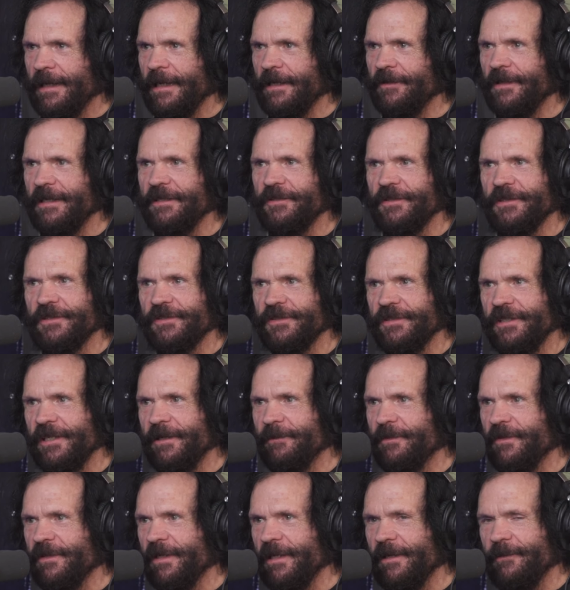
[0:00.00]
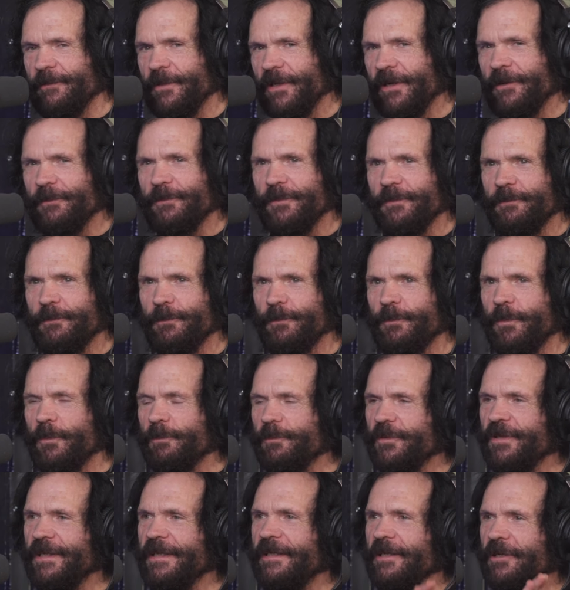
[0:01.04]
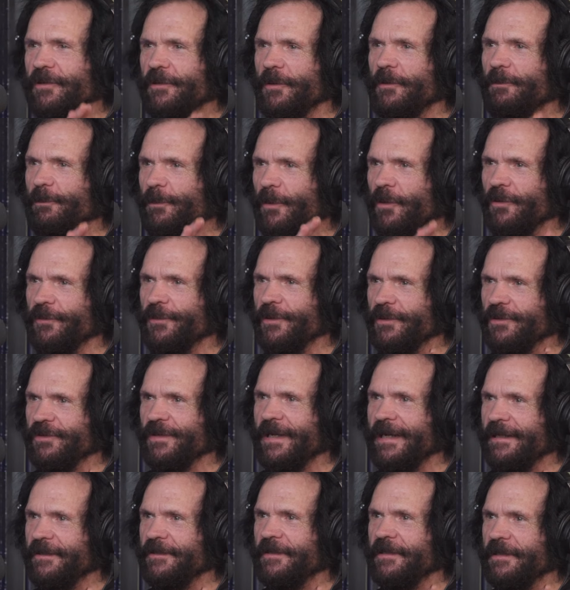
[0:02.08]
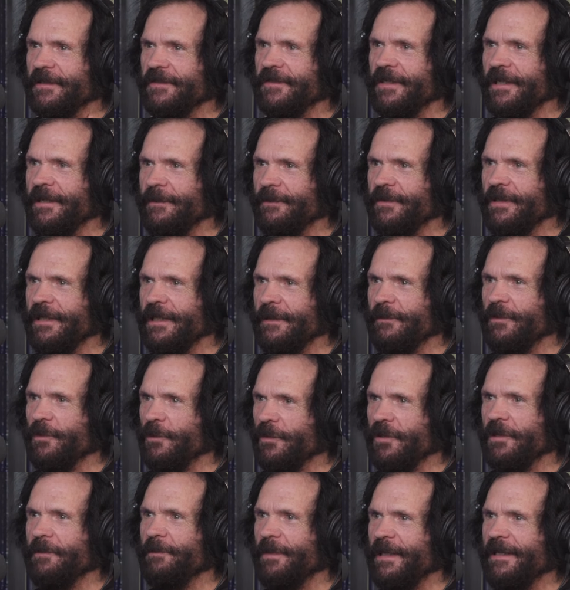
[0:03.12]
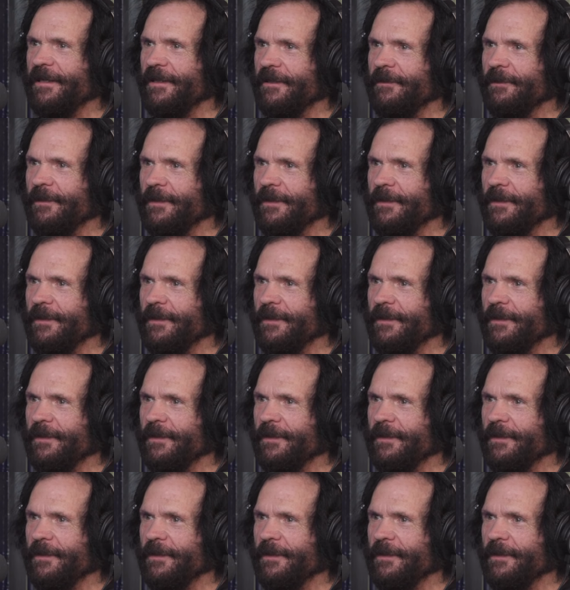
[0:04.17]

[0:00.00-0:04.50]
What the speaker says: I like to see him. Think of both those guys on the same team. Who could beat him?